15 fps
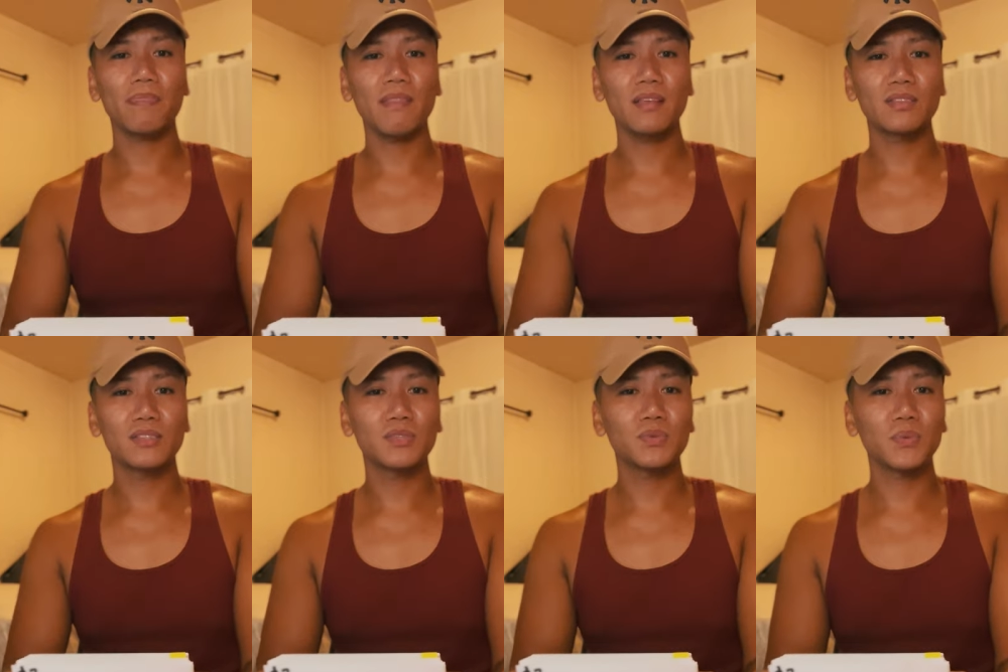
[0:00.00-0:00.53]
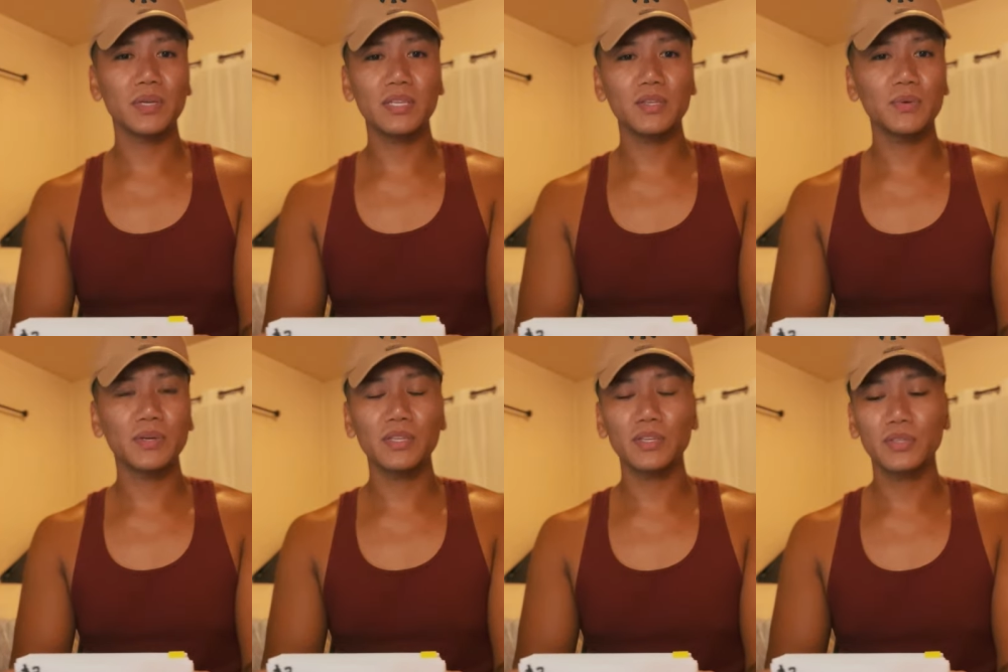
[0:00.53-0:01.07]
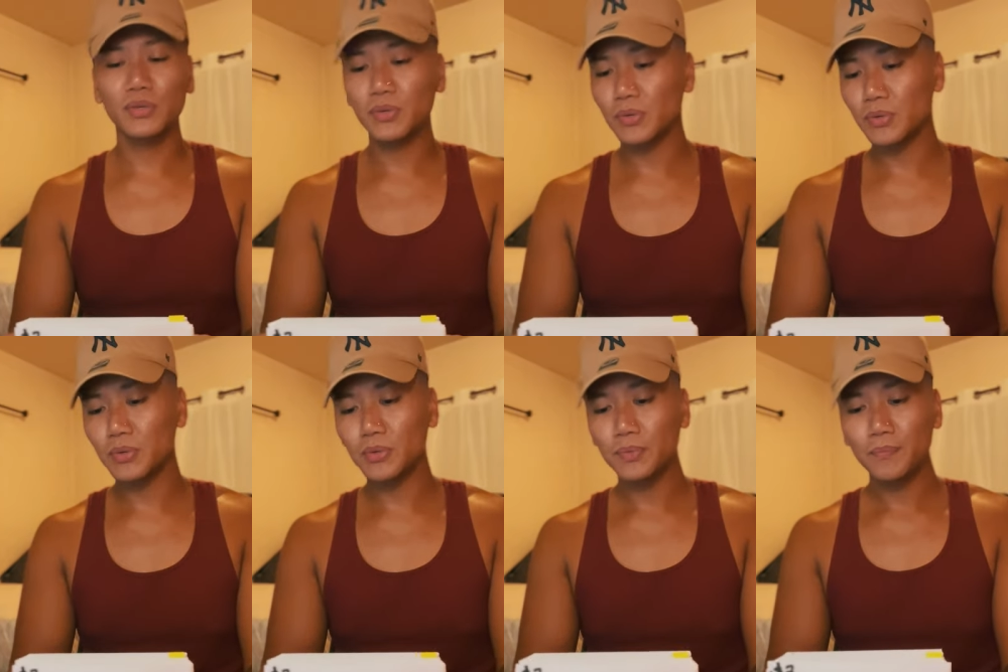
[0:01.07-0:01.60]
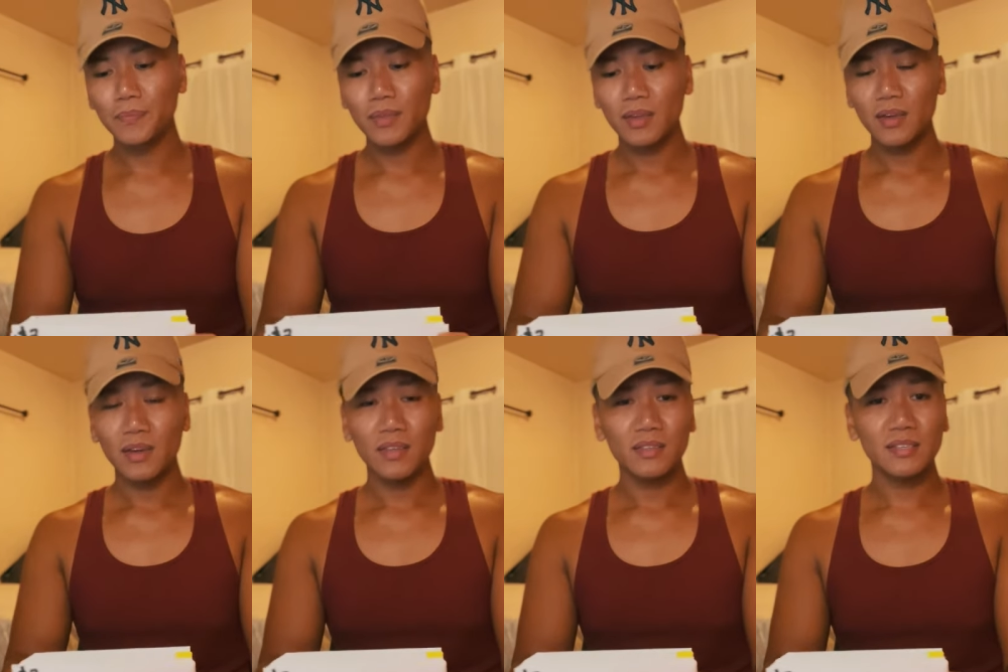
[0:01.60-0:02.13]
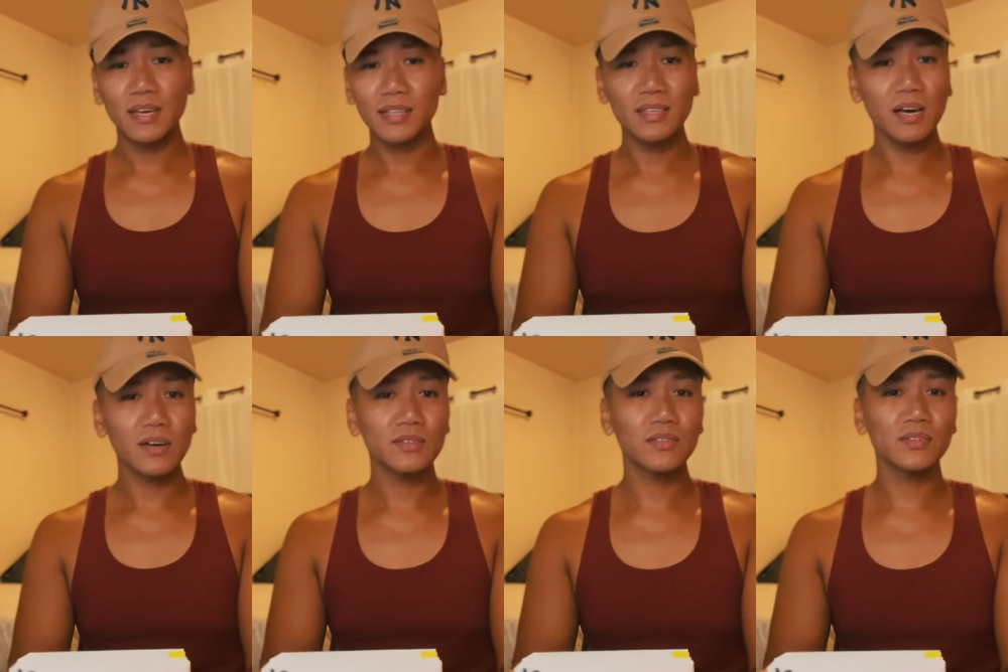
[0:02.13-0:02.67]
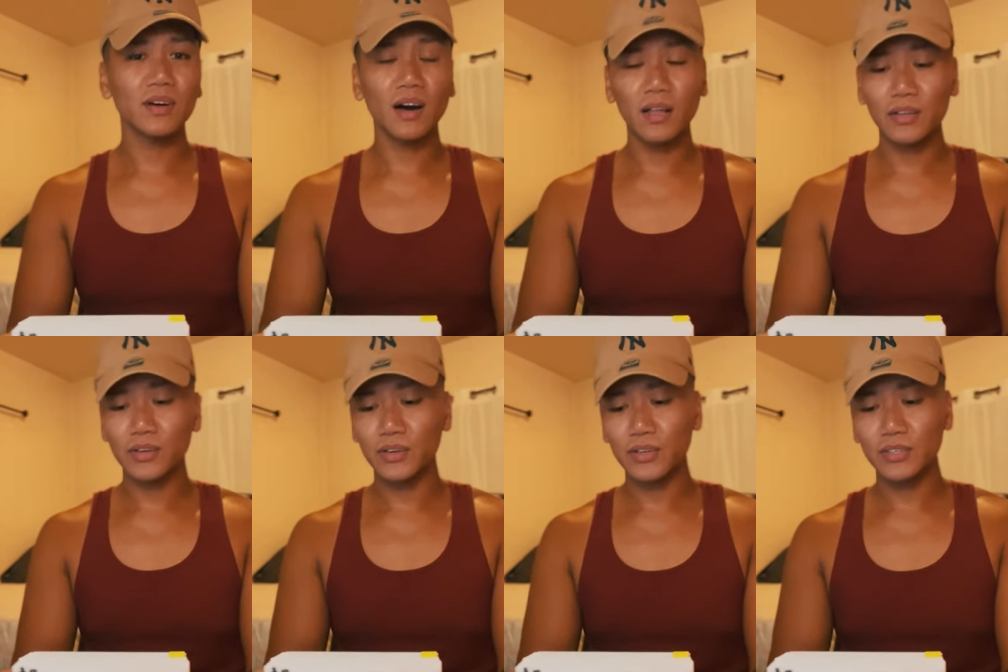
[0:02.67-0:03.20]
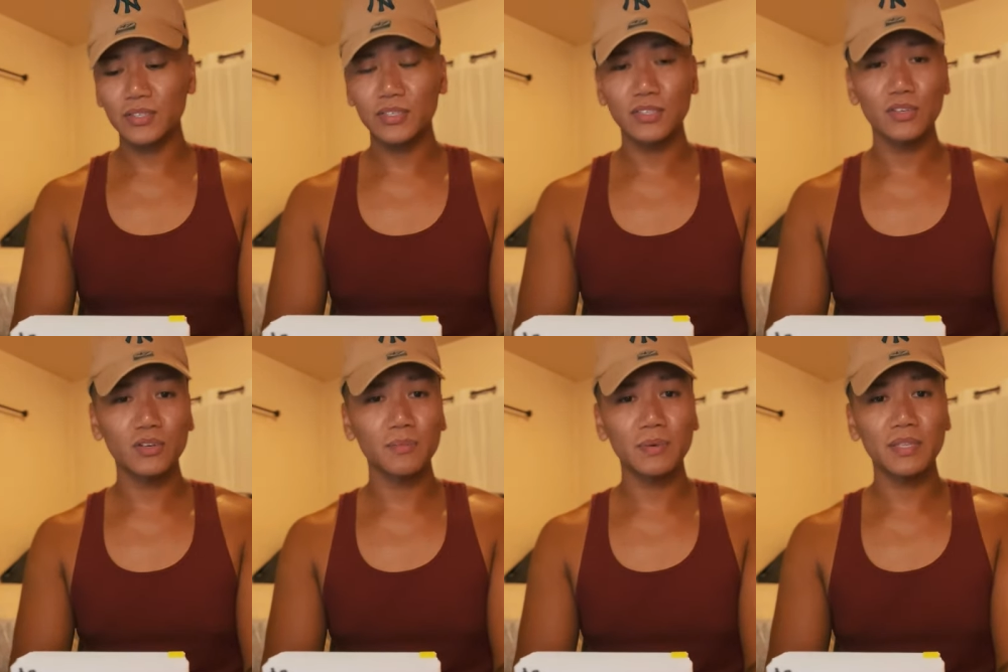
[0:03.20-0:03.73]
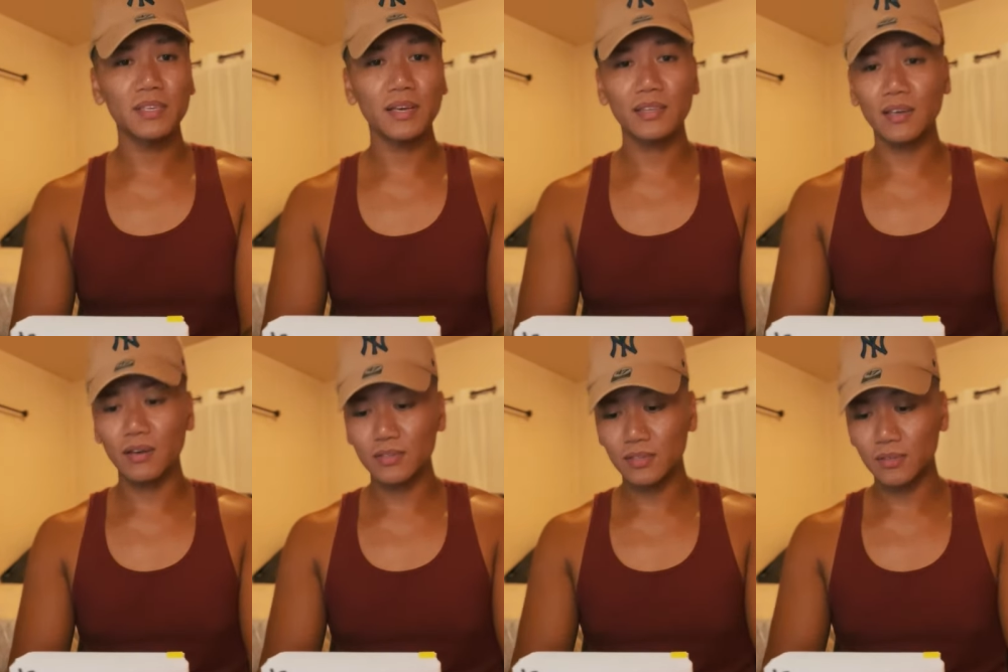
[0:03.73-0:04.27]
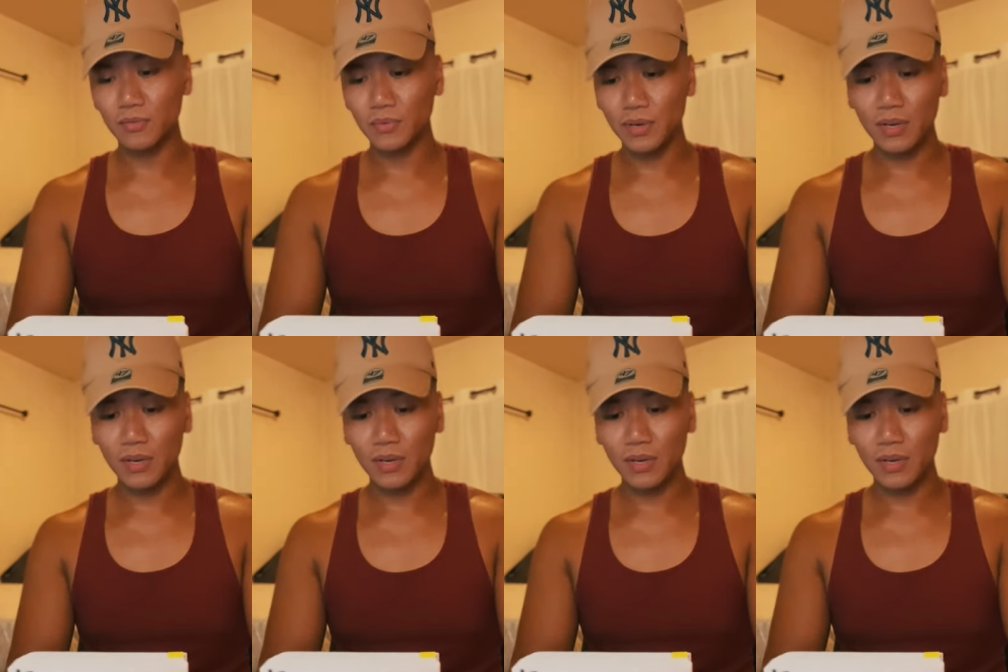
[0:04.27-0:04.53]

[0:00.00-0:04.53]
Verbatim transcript: It's 2022, $10,000, you'll be 10,000